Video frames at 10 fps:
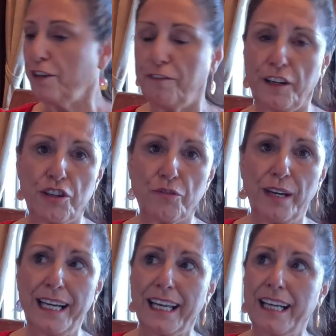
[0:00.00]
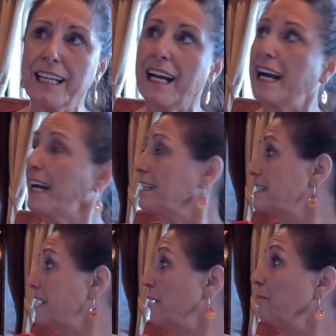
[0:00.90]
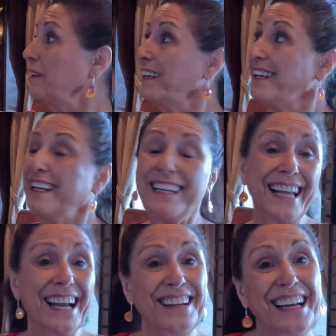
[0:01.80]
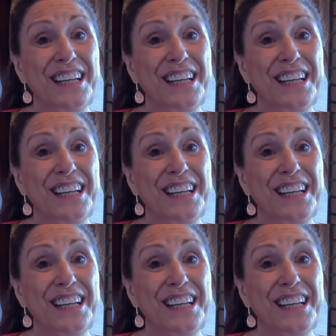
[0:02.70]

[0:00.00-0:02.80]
you've finished reading, and yeah,